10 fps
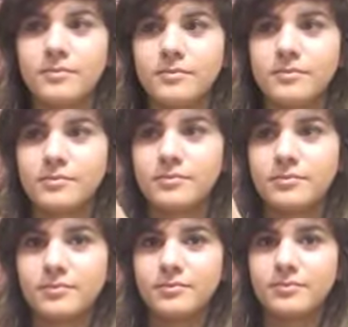
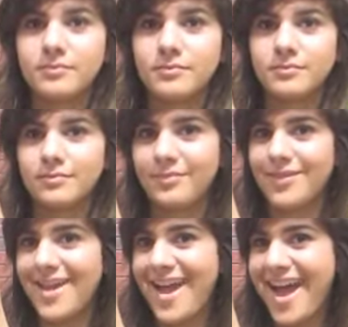
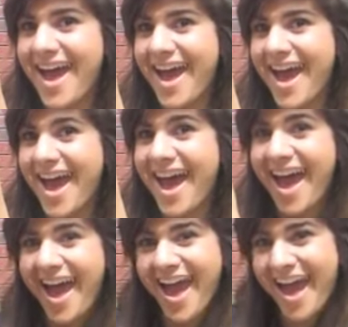
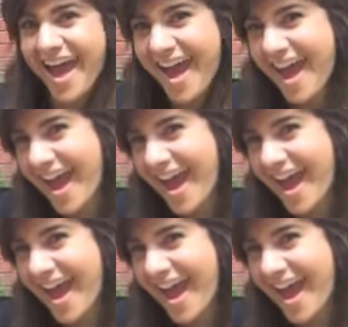Nobody speaks.